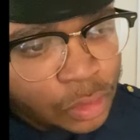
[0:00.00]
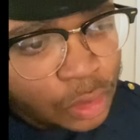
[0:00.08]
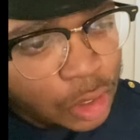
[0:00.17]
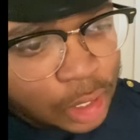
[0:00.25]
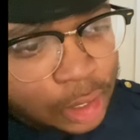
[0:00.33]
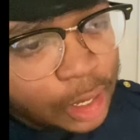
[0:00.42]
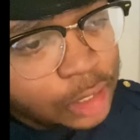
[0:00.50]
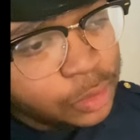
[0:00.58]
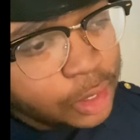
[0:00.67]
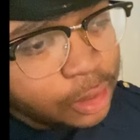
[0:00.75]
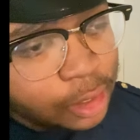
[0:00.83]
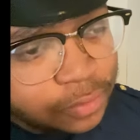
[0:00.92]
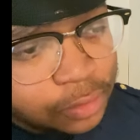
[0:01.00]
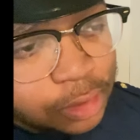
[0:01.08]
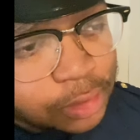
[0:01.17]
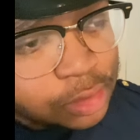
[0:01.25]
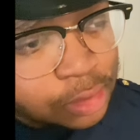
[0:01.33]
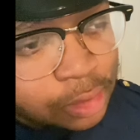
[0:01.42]
All right, guys, we had enough of
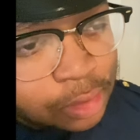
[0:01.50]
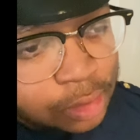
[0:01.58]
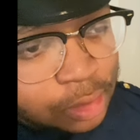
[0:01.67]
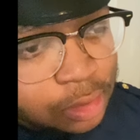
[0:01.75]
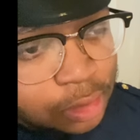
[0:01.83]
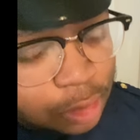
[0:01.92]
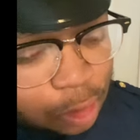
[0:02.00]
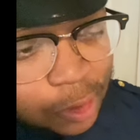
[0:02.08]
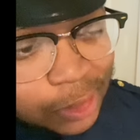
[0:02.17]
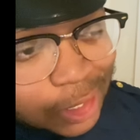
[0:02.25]
this. Y'all gonna